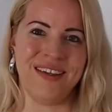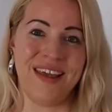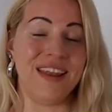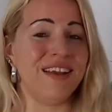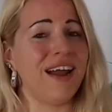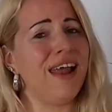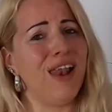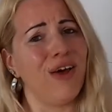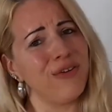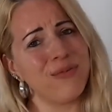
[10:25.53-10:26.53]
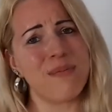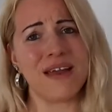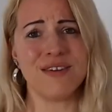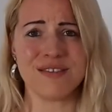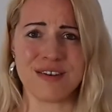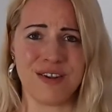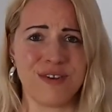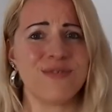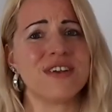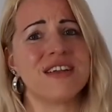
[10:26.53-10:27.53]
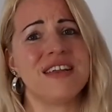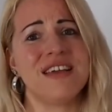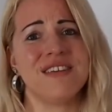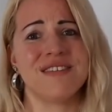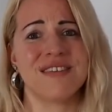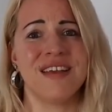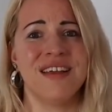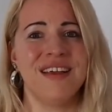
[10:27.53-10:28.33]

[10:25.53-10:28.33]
And there are a lot of methods, a lot of techniques,